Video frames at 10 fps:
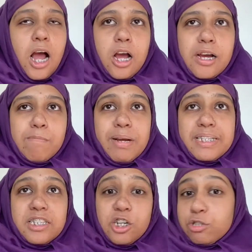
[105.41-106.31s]
it
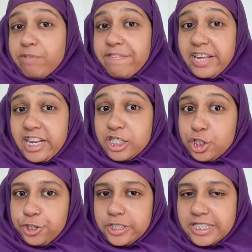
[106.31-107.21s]
starts revealing
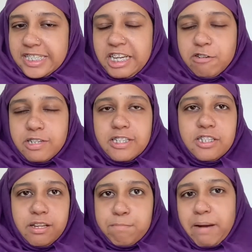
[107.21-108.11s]
students'
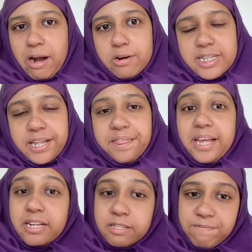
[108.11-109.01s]
secrets, embarrassing
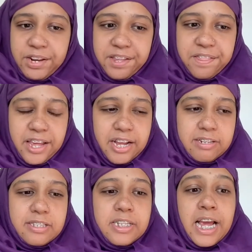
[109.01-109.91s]
things, funny
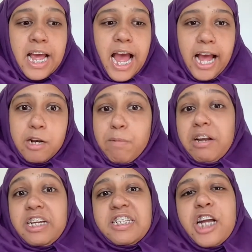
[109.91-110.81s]
things, and
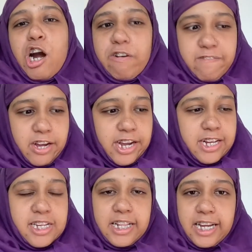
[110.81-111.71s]
Amani is
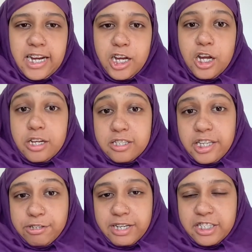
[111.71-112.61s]
terrified that her
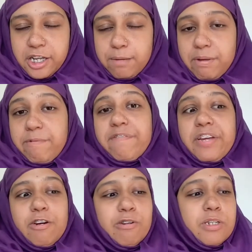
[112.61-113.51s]
secret is going to be
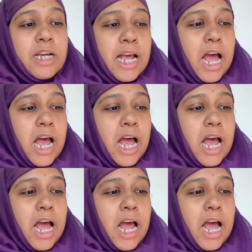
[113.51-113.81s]
revealed.